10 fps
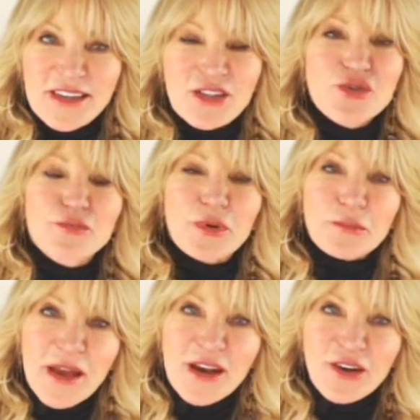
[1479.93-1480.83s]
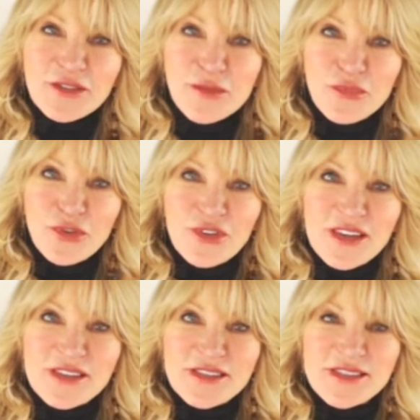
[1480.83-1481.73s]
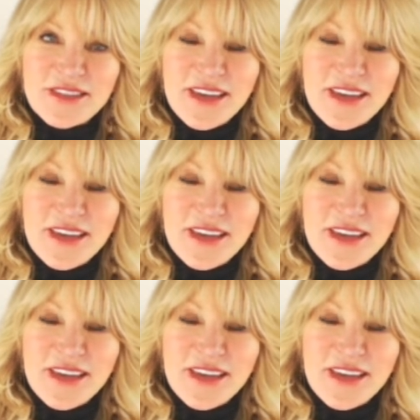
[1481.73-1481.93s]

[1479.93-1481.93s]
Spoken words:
You've prepared them for this.